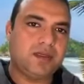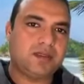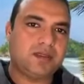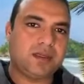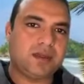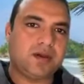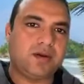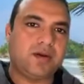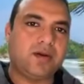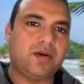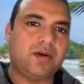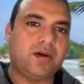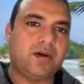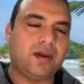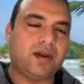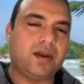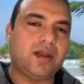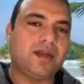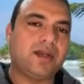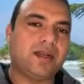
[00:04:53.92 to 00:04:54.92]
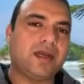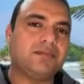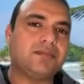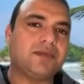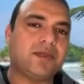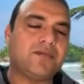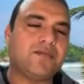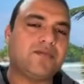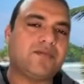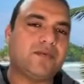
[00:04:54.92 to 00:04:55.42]
So, in
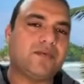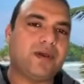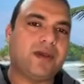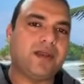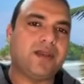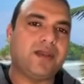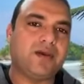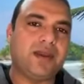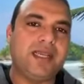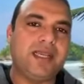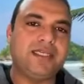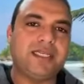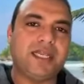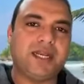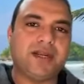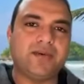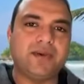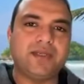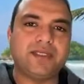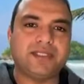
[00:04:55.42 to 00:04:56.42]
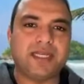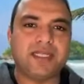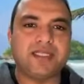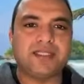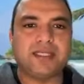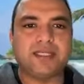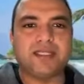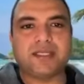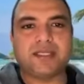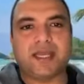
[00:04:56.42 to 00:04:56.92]
terms of your EC2
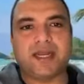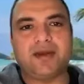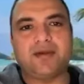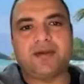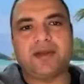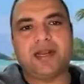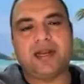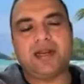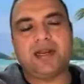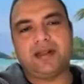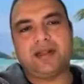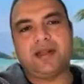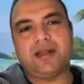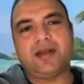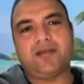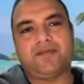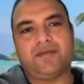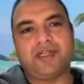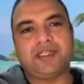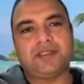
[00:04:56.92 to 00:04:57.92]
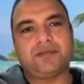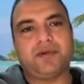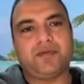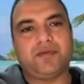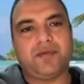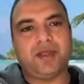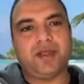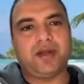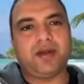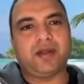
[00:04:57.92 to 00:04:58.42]
instances, can you tell the difference
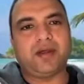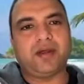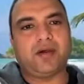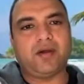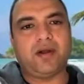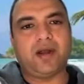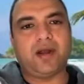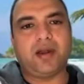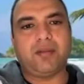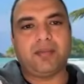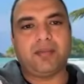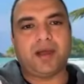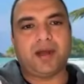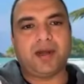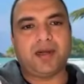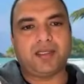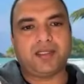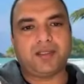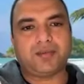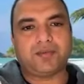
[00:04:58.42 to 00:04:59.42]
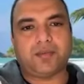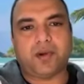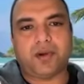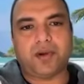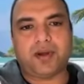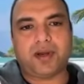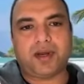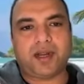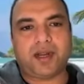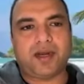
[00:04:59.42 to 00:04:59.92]
between on-demand,
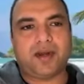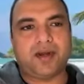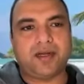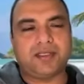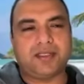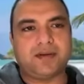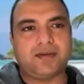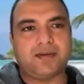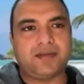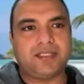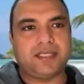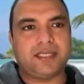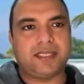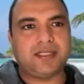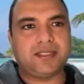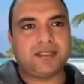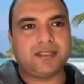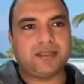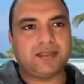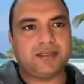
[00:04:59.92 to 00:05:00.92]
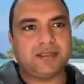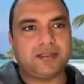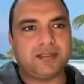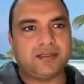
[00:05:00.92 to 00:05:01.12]
spot, and reserved instance?